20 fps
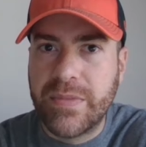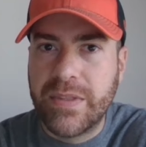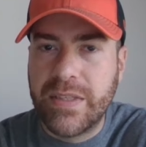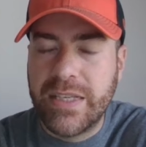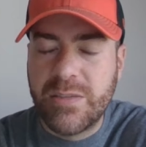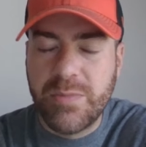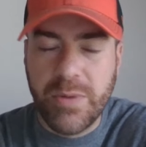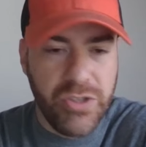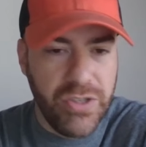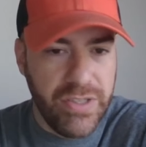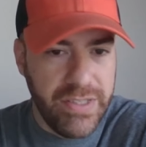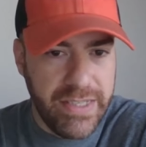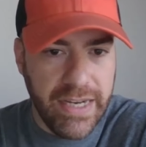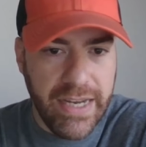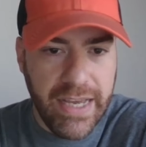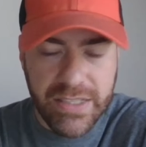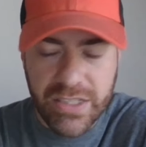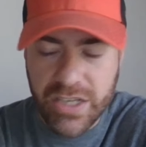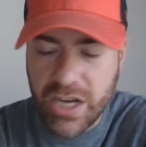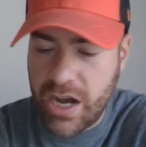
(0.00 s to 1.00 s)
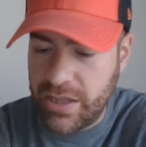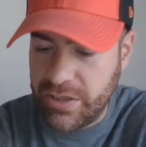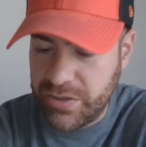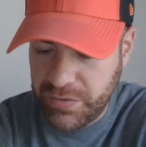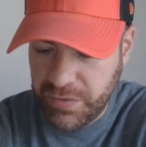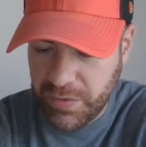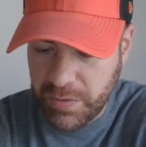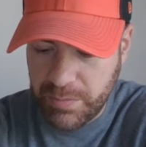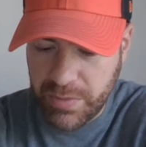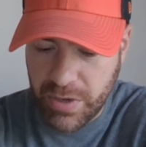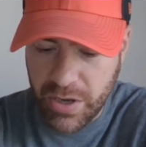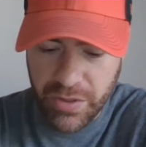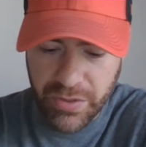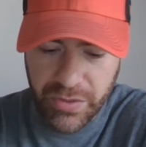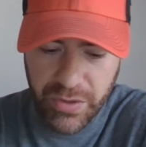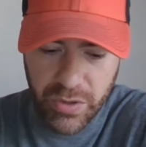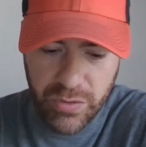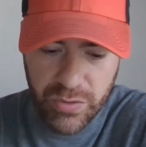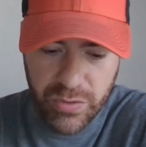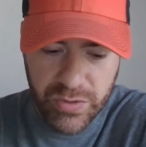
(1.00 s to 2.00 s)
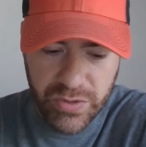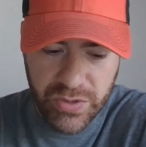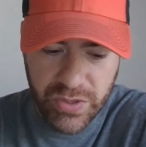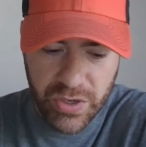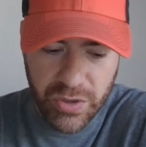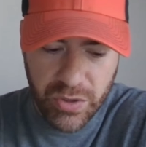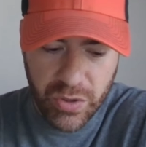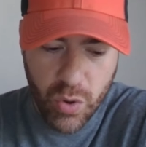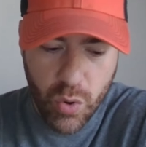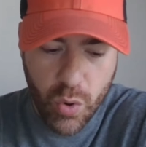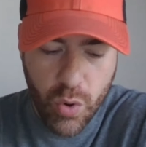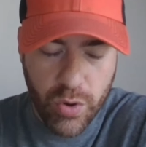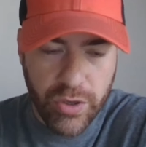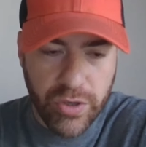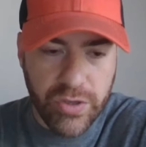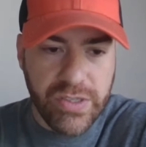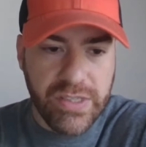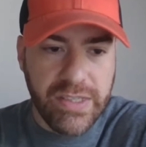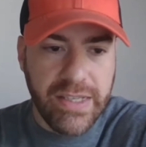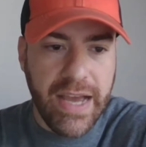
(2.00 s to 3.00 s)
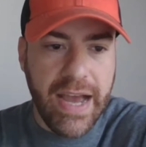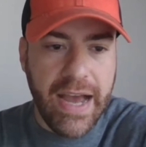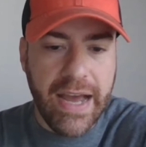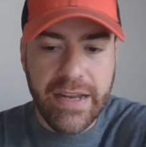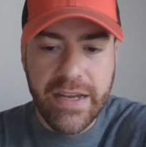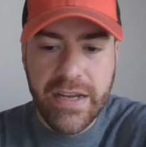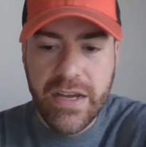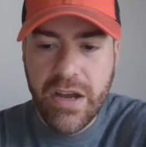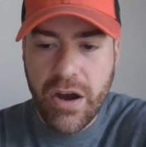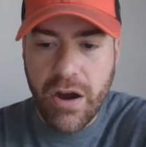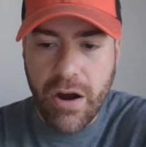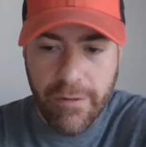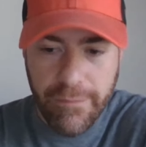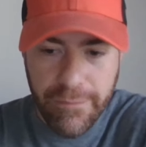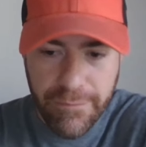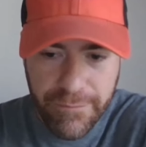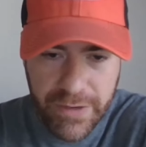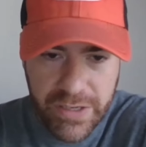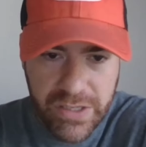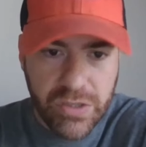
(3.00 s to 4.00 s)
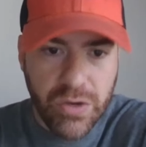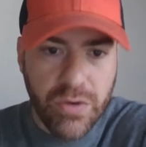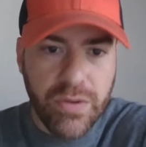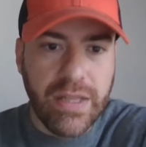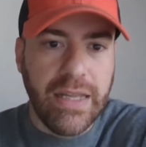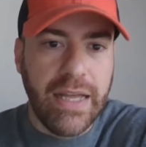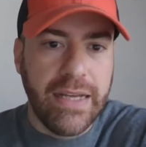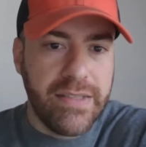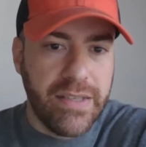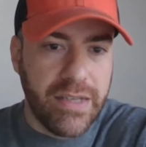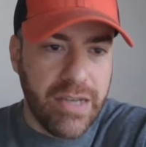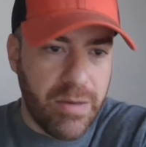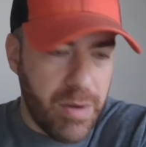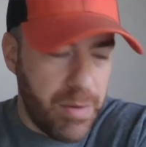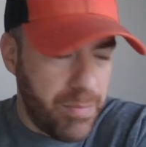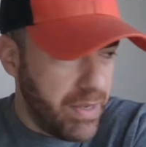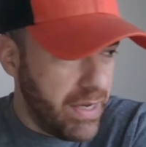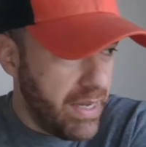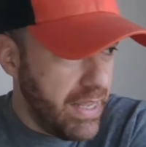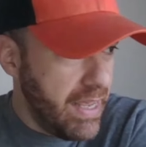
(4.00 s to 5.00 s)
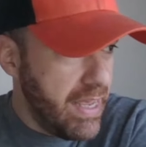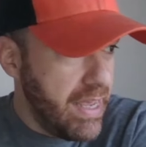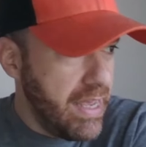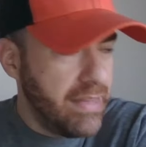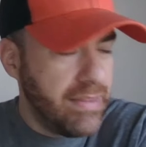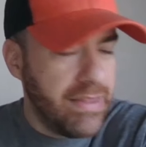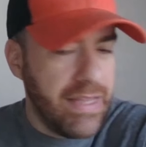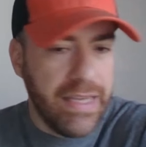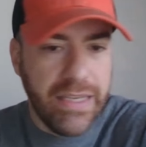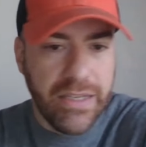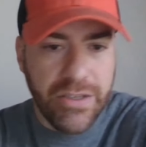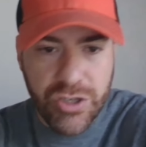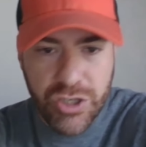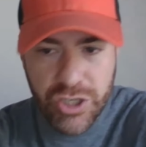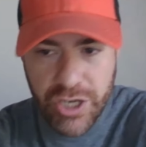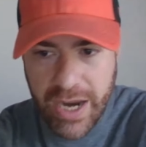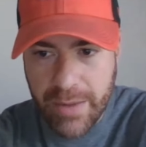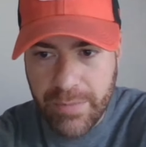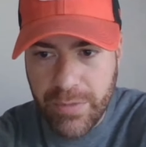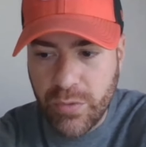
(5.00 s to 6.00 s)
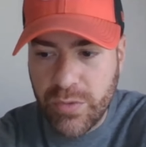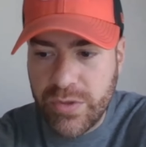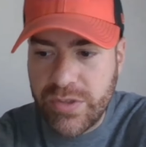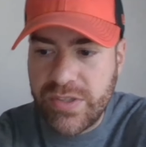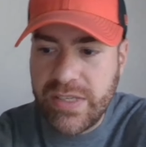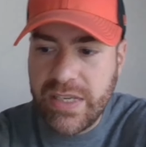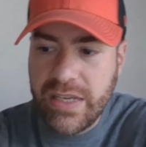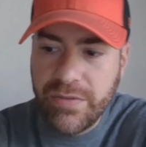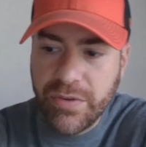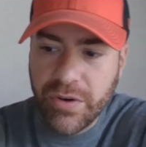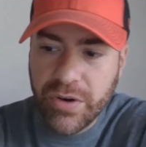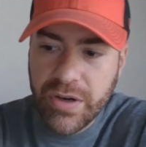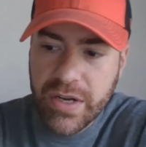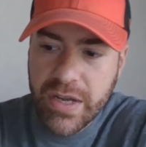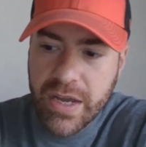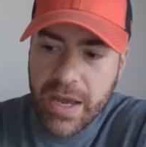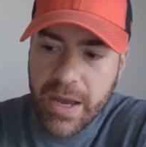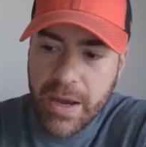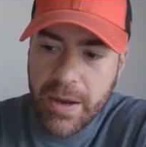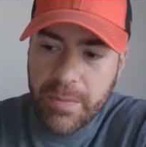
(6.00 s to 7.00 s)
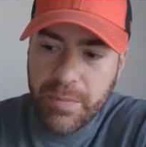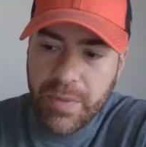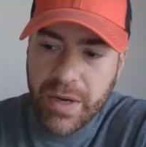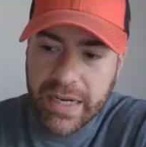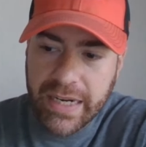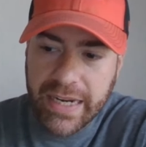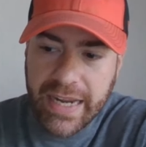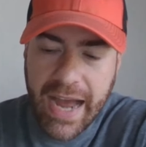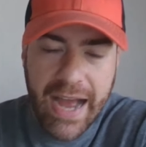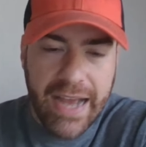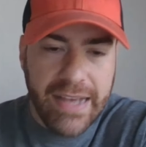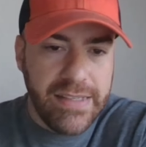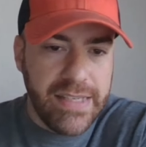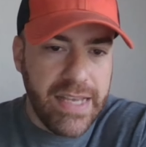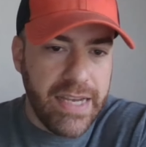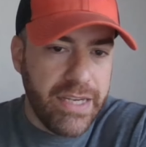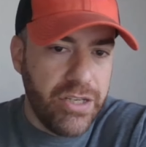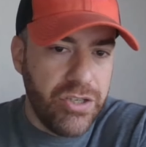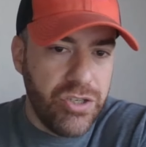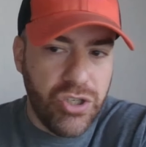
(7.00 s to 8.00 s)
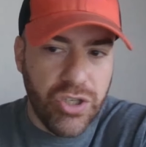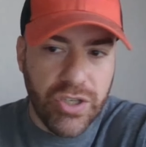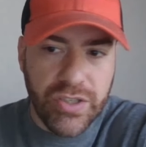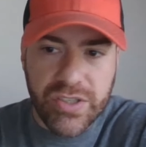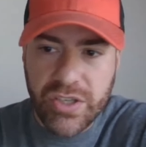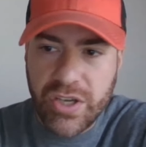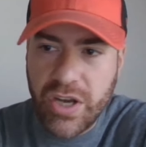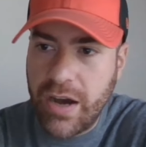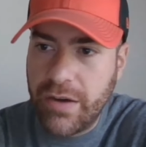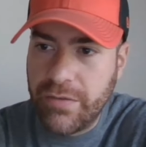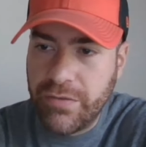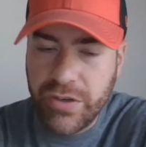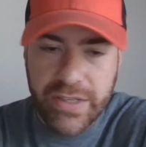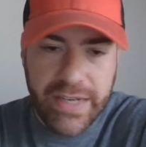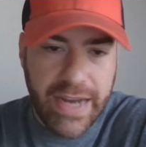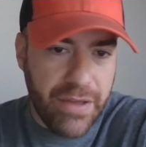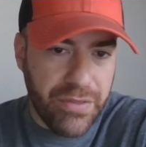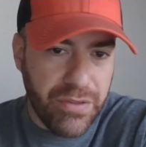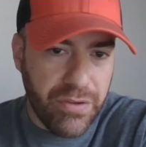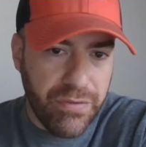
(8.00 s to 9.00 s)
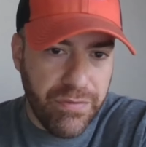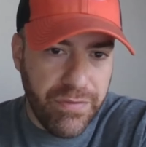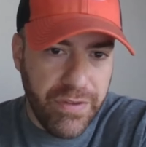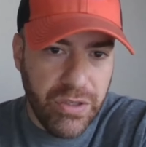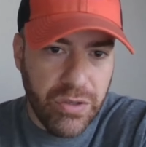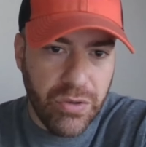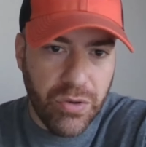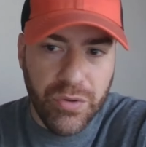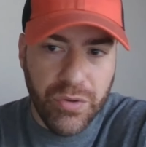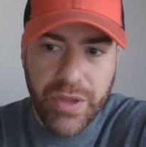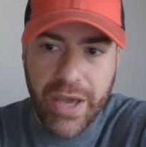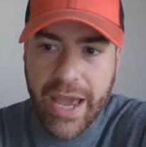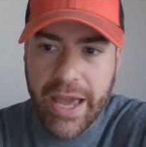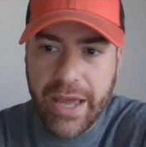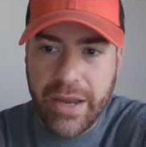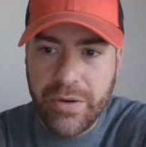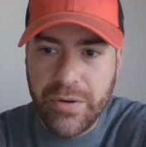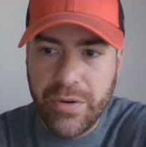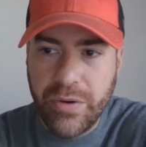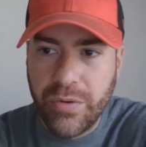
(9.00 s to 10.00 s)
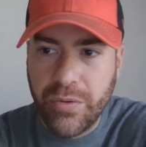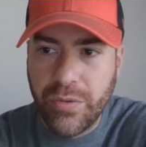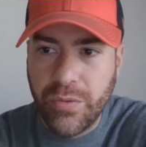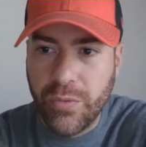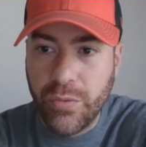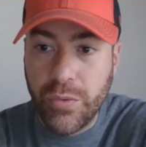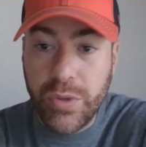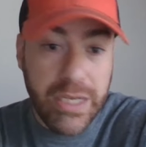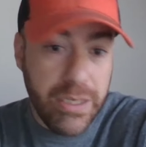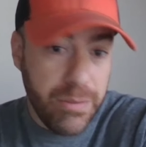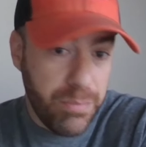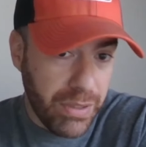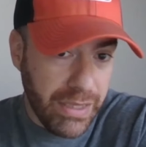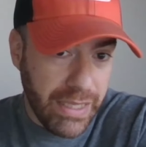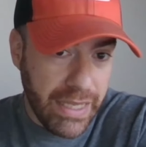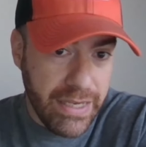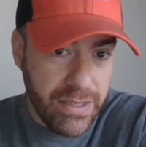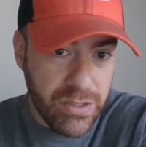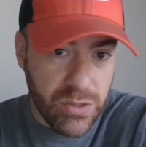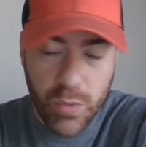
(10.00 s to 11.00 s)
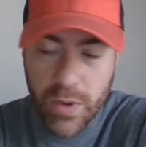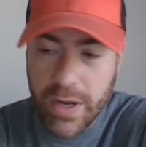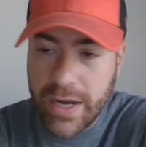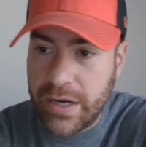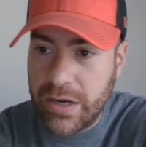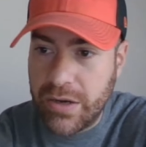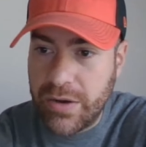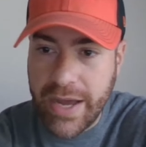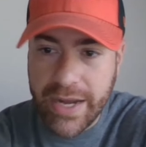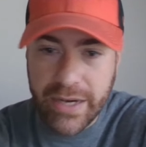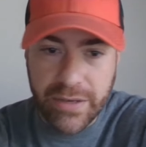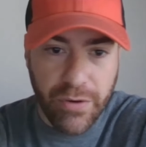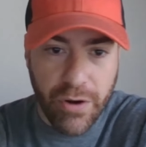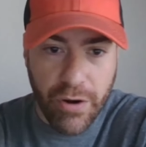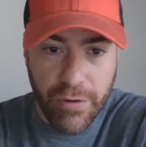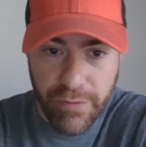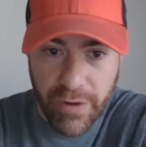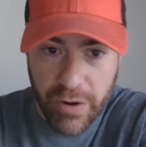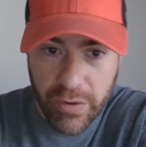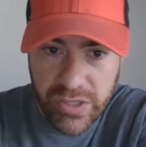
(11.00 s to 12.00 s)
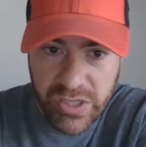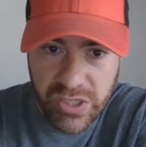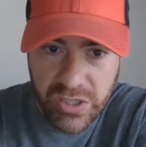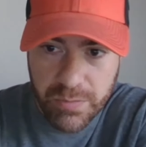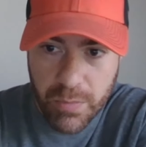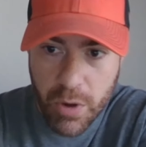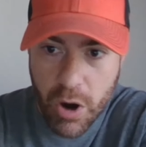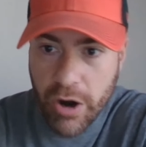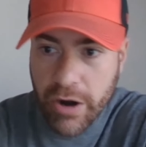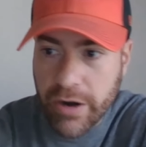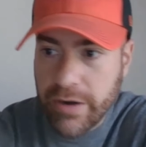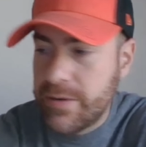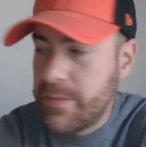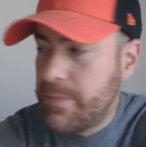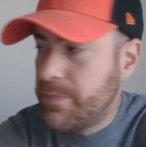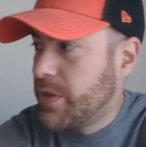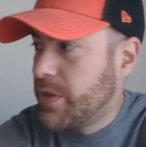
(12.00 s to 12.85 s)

especially in today's college football, those corners that are physical, that like to come up and hit, they can jam the receiver. But guys that can just cover down the field and read plays well and are very smart,